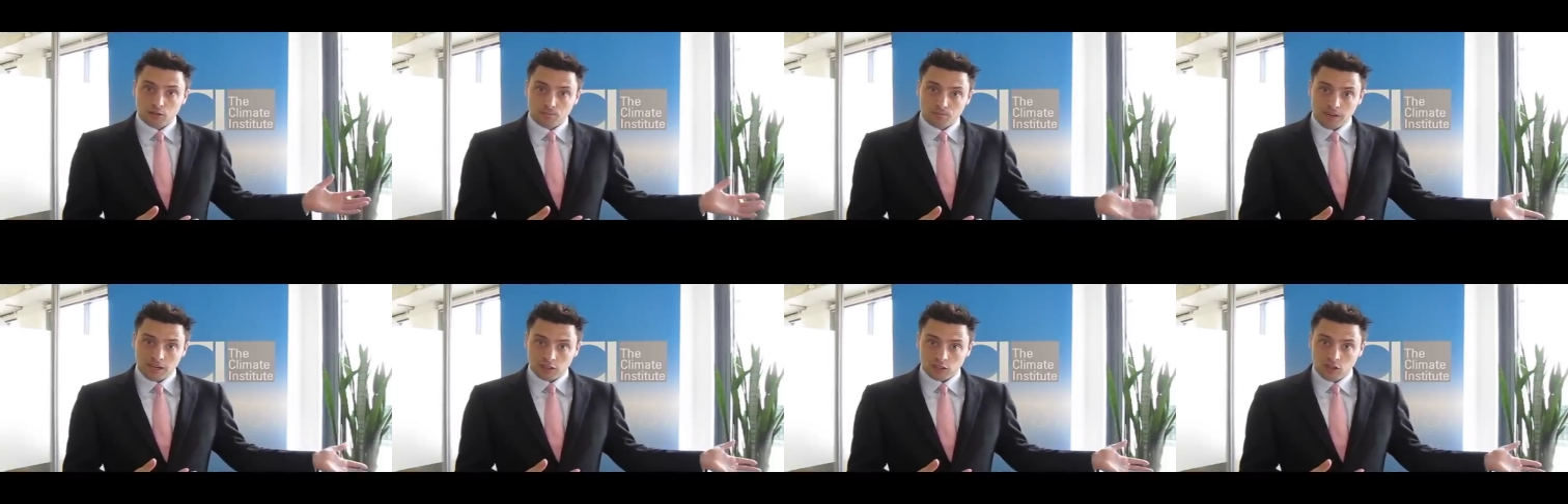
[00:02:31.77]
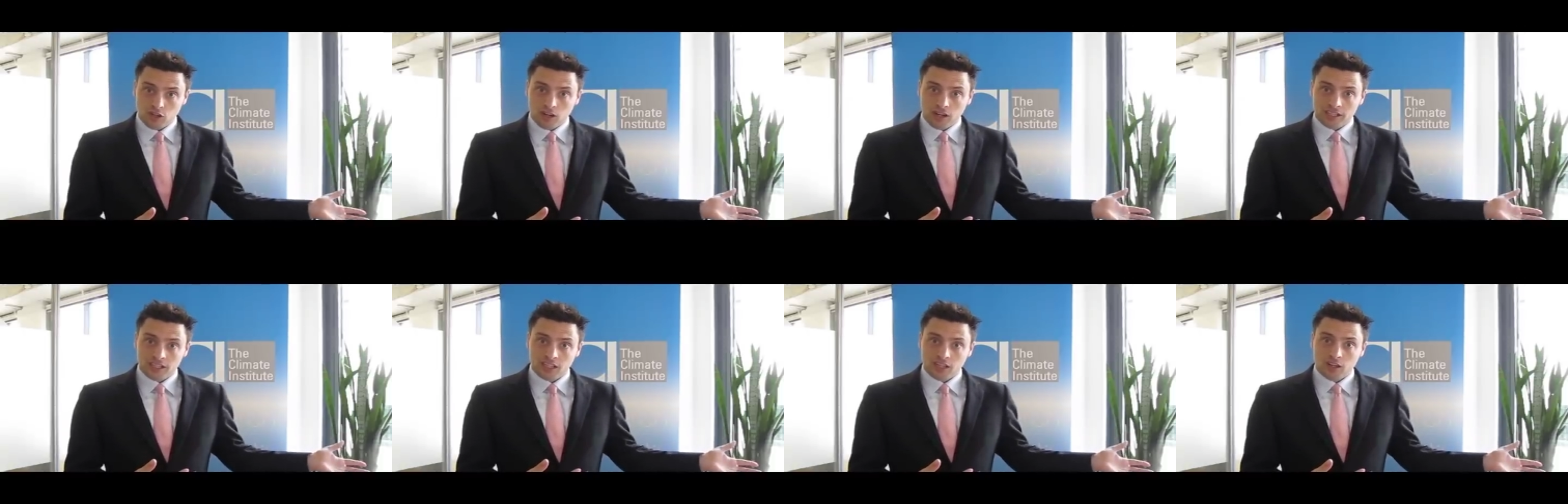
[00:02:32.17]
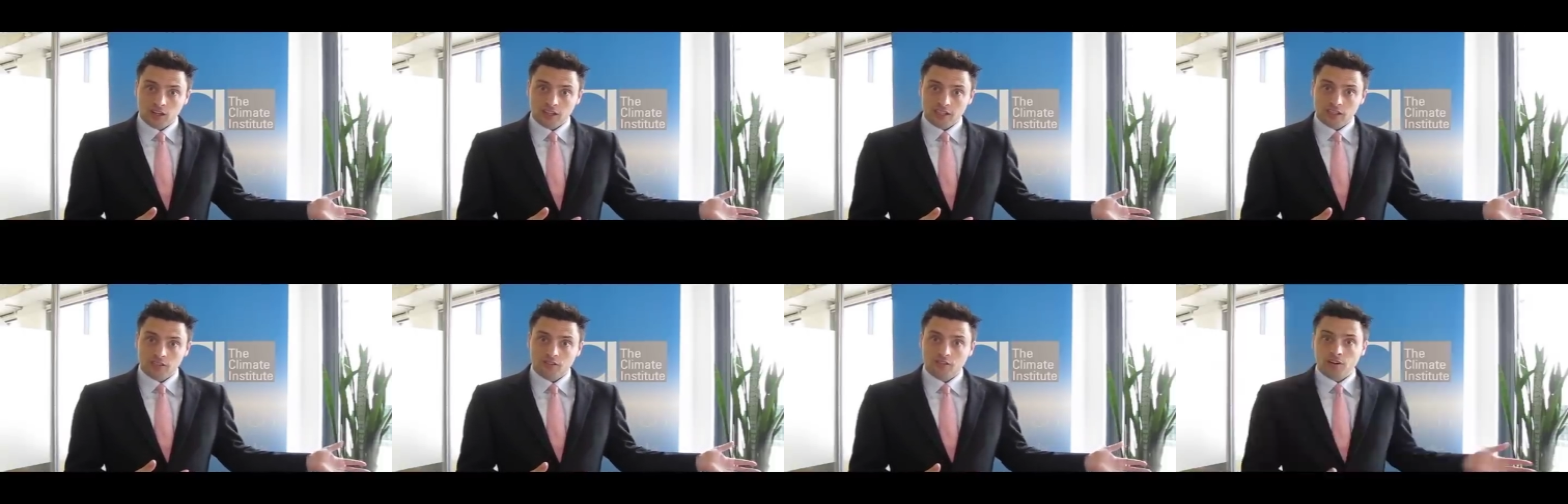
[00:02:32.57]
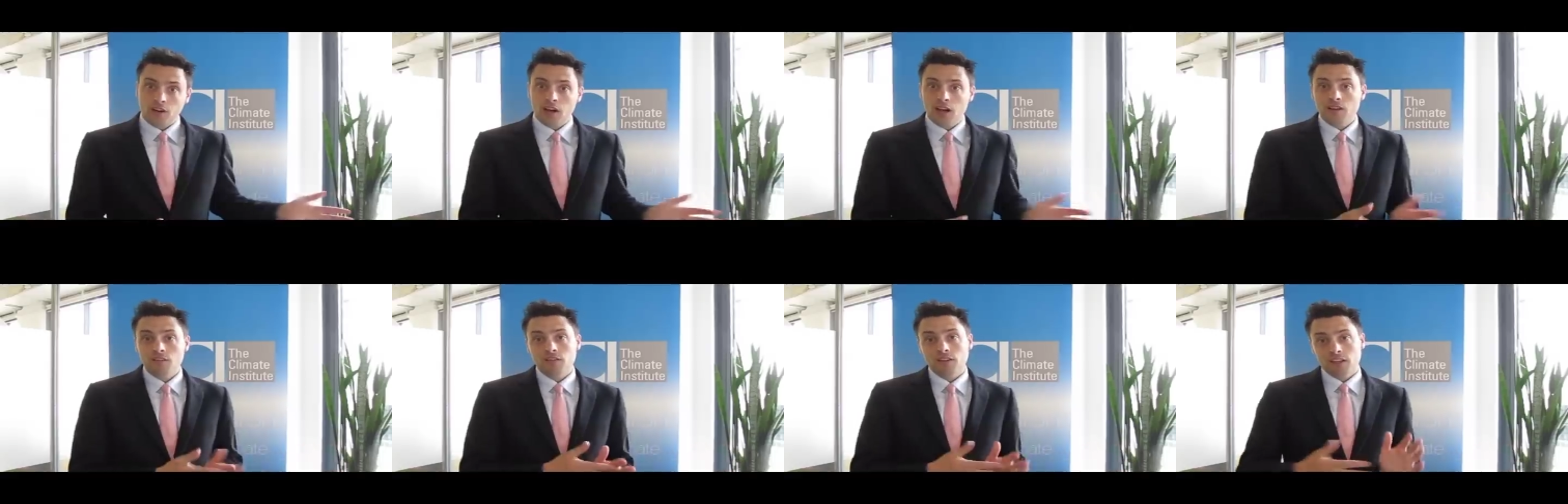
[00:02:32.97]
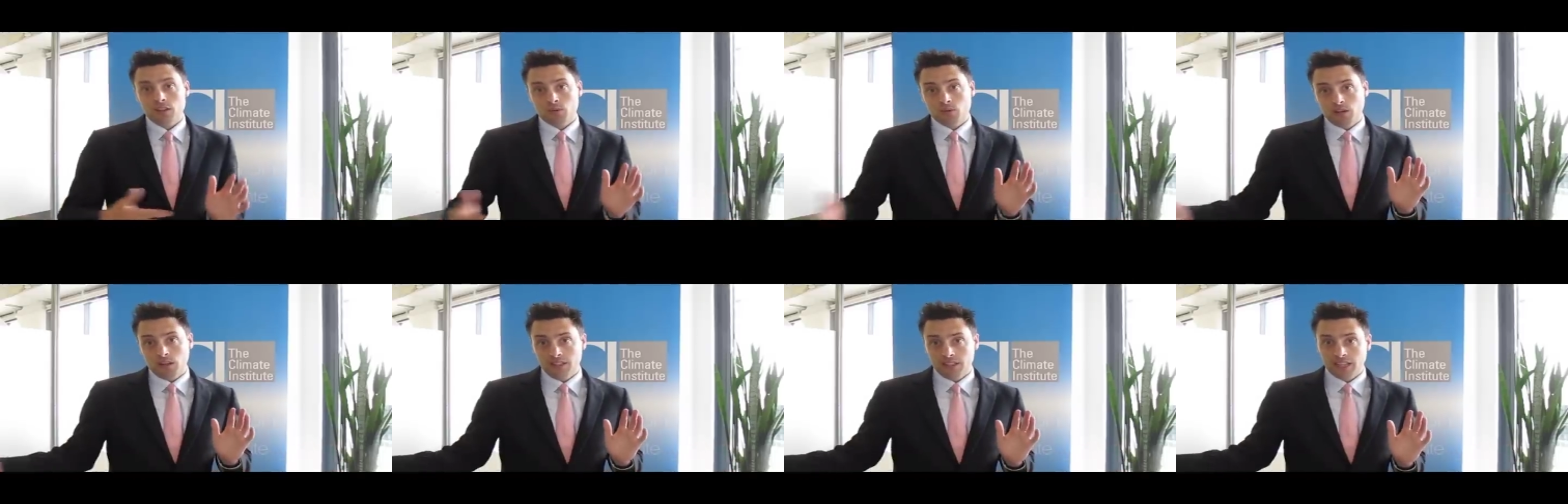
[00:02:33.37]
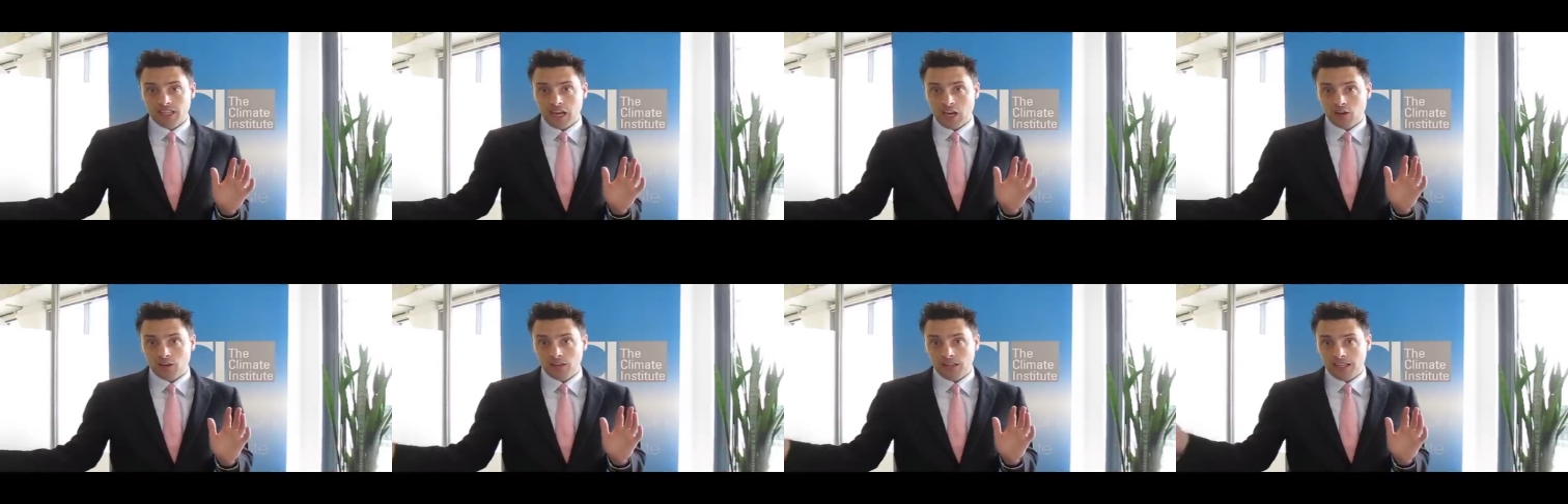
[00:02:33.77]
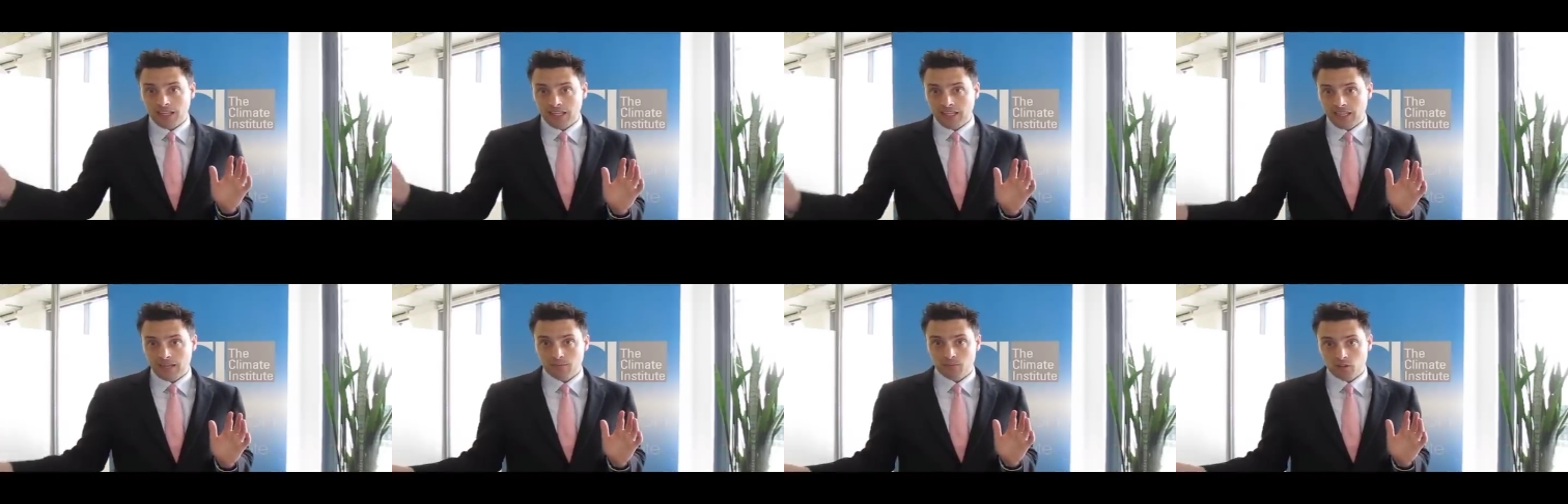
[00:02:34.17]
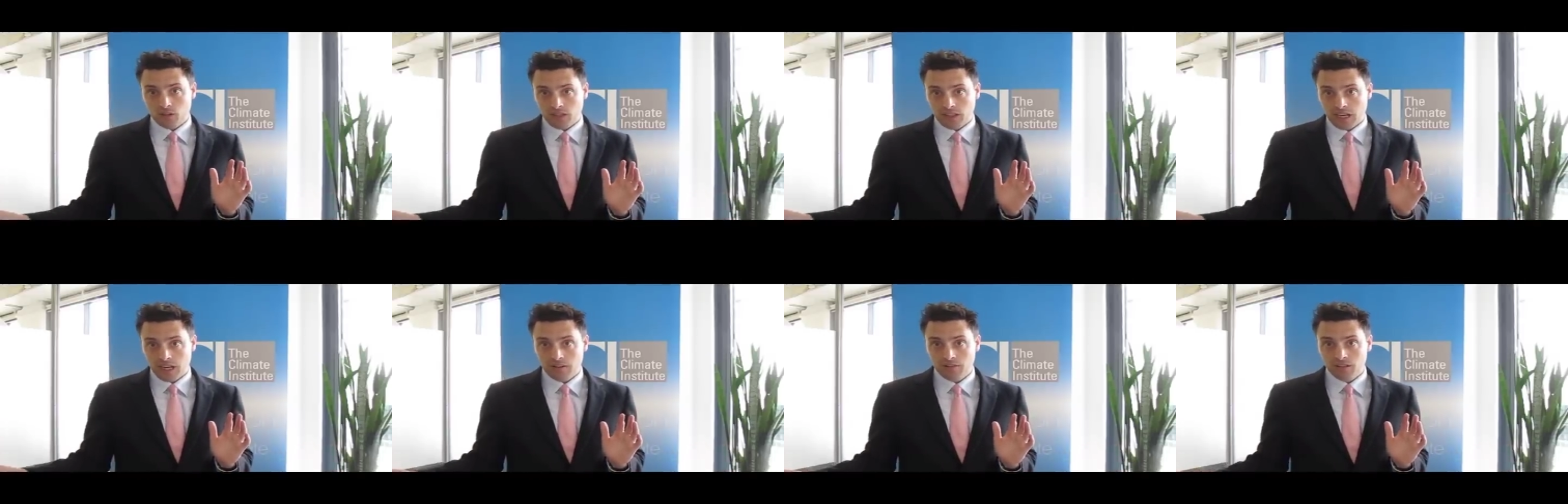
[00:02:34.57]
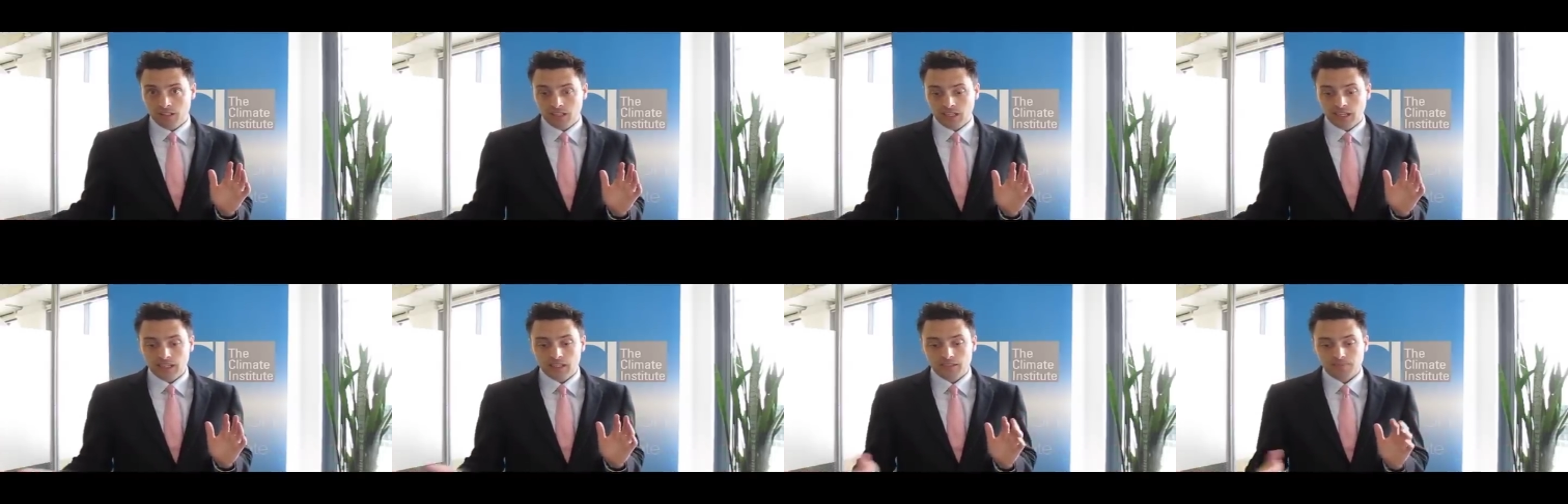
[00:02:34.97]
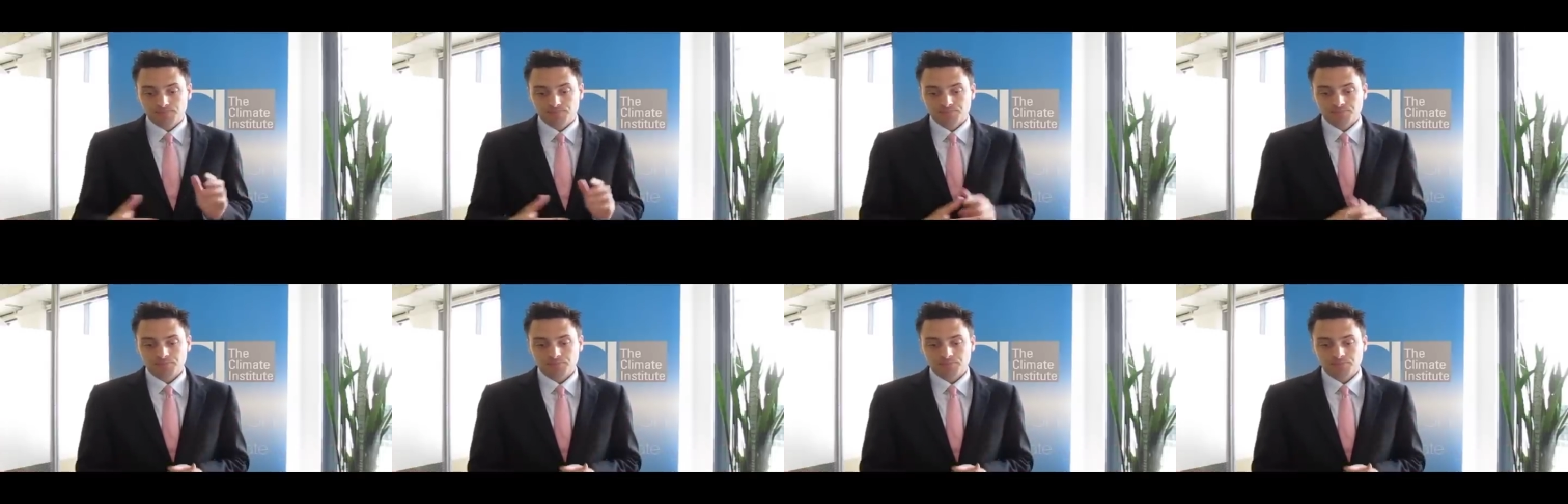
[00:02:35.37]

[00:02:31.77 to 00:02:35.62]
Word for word: back to 1995 as well as calculating it up to the current date